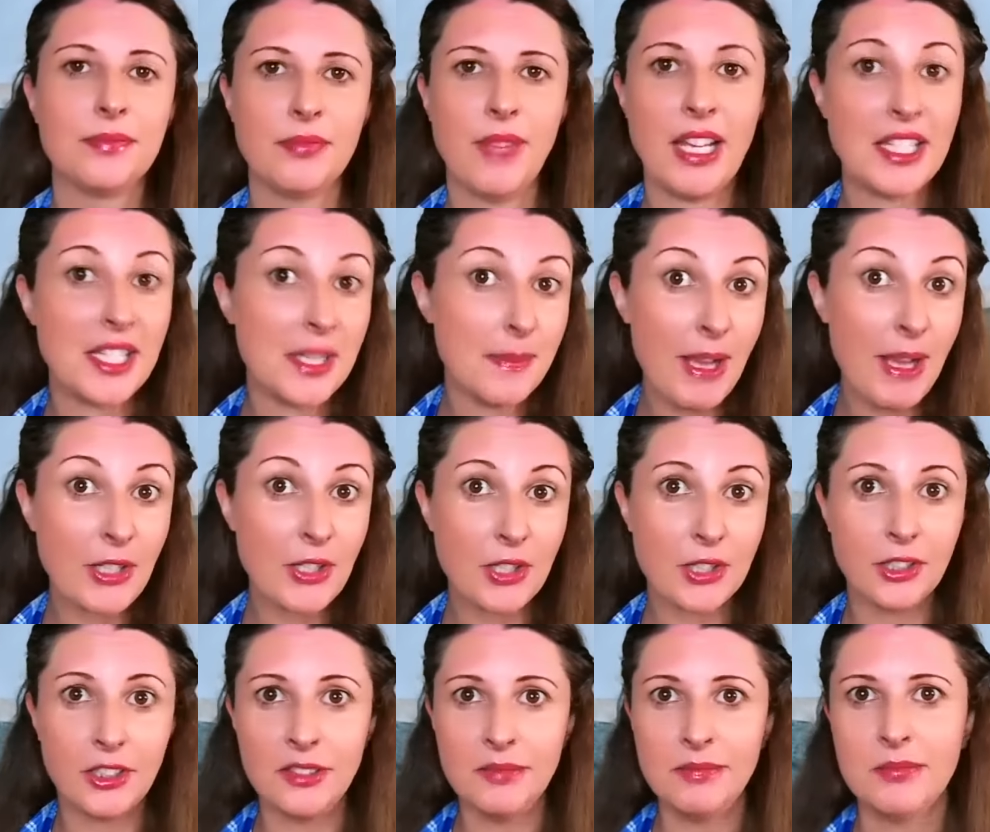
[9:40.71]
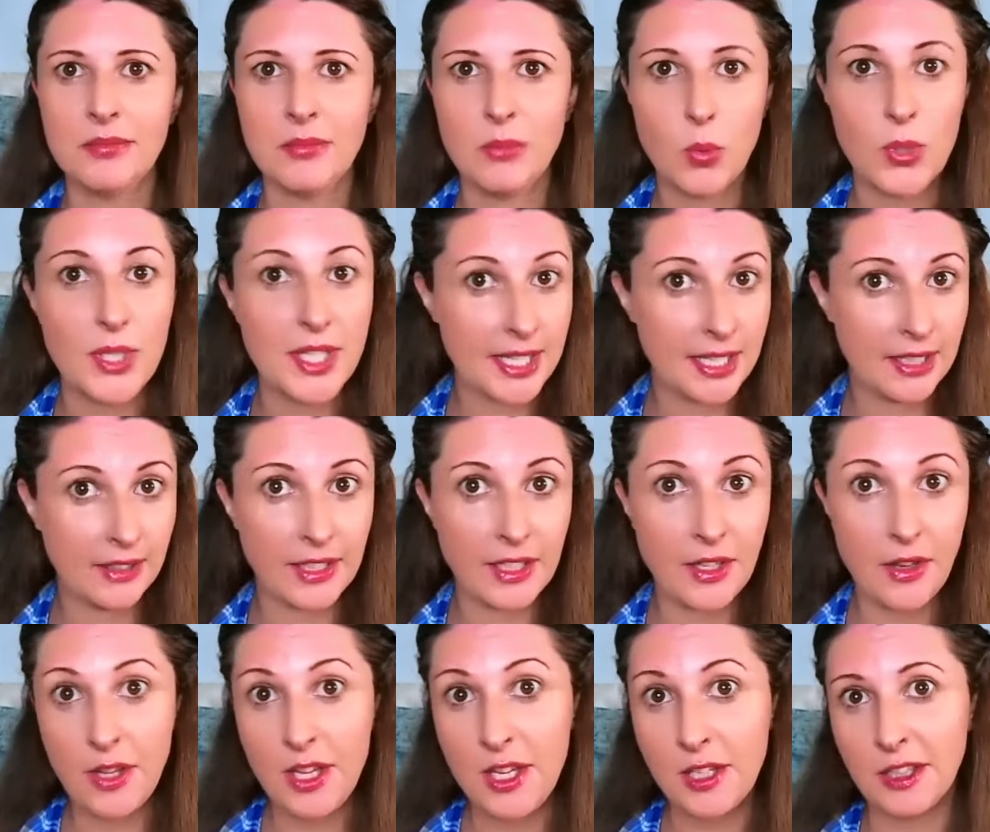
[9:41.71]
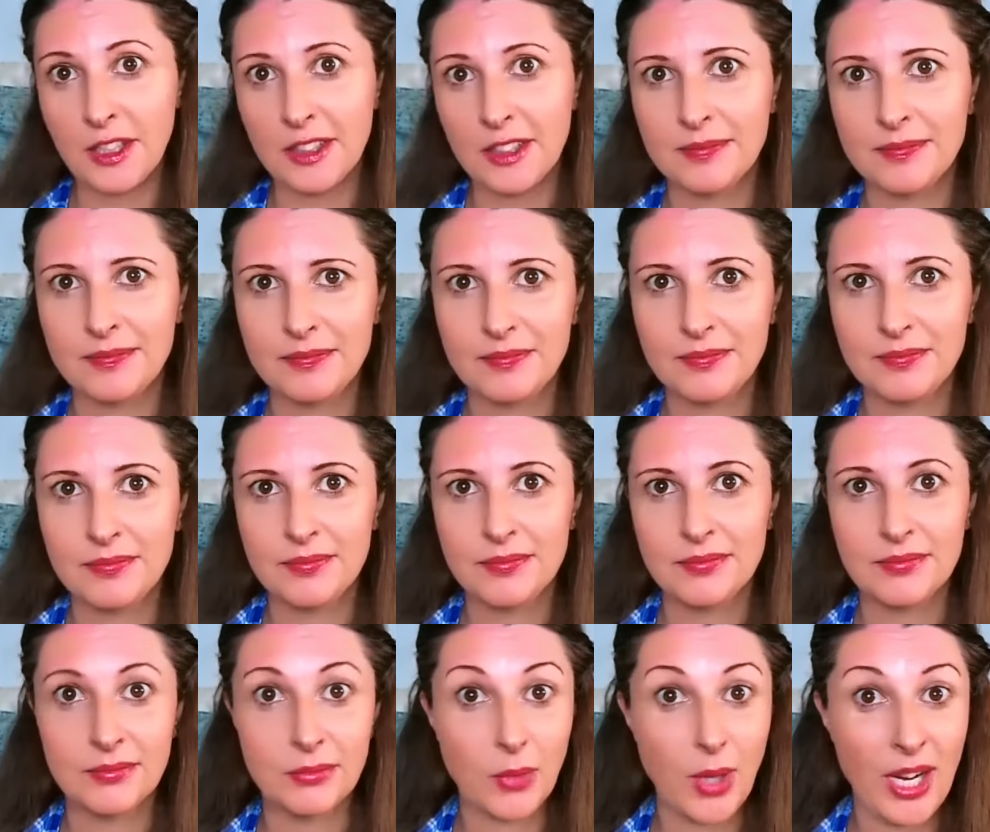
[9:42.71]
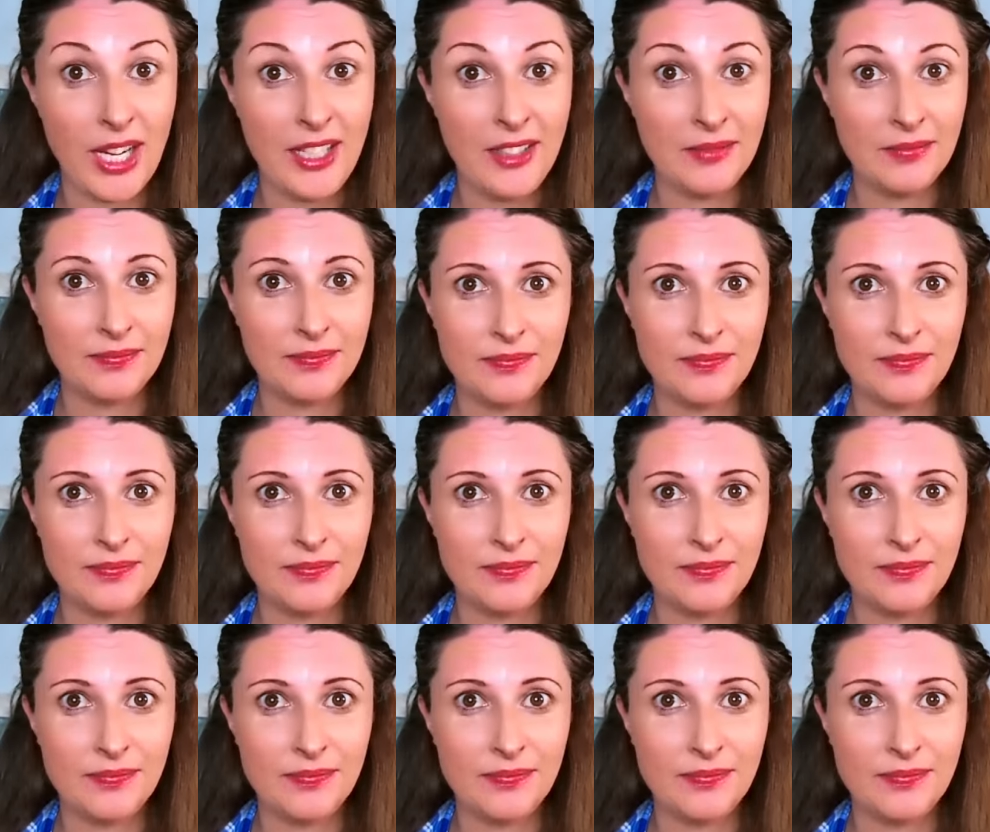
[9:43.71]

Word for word: and spectacle was killing theater, right?